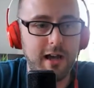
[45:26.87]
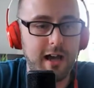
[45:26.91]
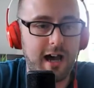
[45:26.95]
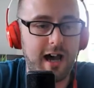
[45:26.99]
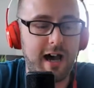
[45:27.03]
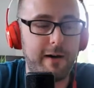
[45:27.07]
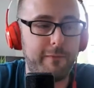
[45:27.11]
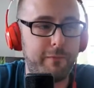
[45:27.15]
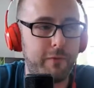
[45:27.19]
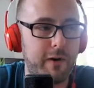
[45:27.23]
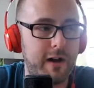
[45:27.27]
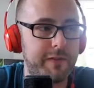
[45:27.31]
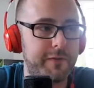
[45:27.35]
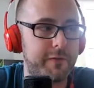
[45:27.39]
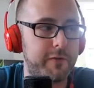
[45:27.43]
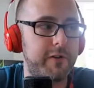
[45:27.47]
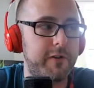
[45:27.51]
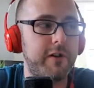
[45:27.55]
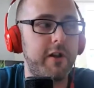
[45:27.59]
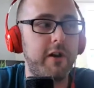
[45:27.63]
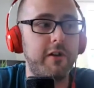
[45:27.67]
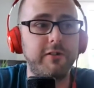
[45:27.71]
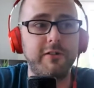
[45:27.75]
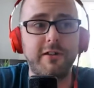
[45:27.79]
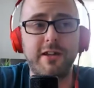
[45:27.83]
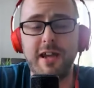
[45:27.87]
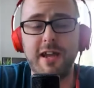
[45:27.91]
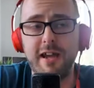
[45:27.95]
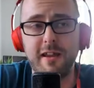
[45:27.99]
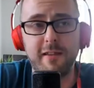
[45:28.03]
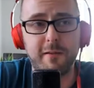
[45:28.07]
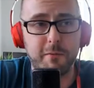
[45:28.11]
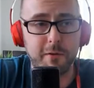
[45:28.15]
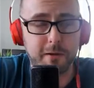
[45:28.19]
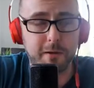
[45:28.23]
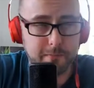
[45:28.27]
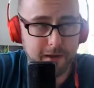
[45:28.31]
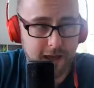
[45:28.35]
Halfway through, no, you
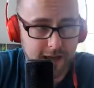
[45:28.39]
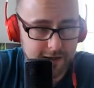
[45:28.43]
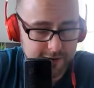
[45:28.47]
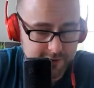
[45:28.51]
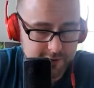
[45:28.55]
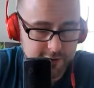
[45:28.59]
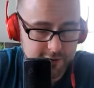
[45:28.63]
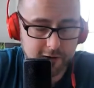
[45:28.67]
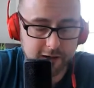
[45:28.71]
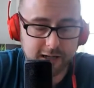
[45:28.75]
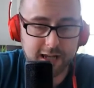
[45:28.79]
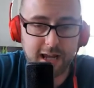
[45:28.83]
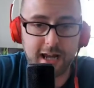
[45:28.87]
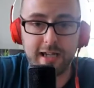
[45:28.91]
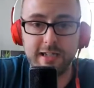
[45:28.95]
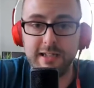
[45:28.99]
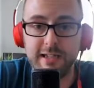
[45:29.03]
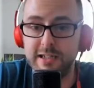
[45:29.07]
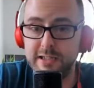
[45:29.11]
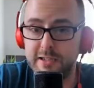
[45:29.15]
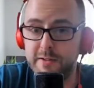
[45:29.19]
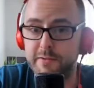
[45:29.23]
can't swing backstroke, Kaylee.